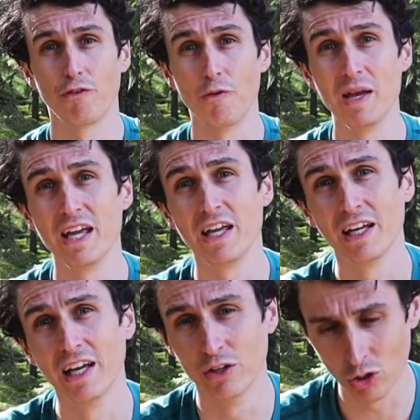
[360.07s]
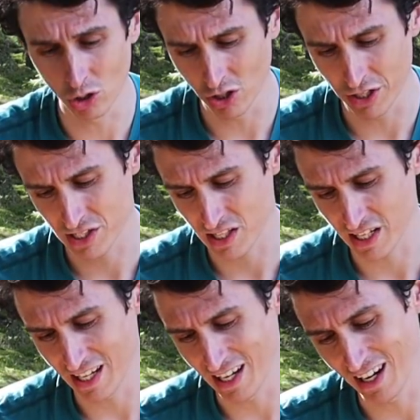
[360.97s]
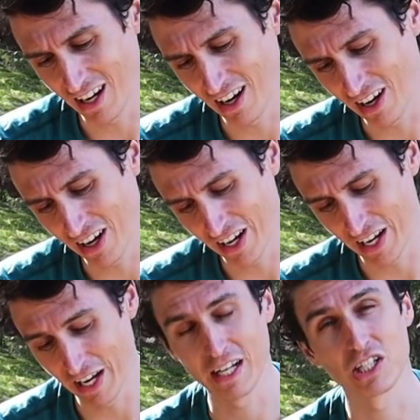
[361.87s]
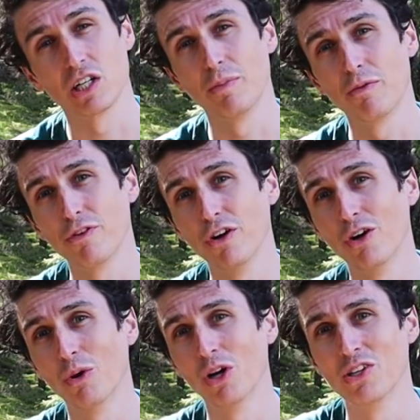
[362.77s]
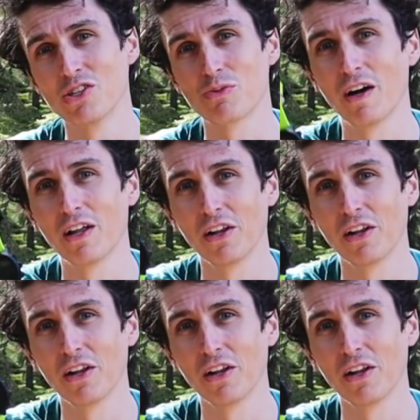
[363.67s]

For me, in all honesty, I actually prefer ones where I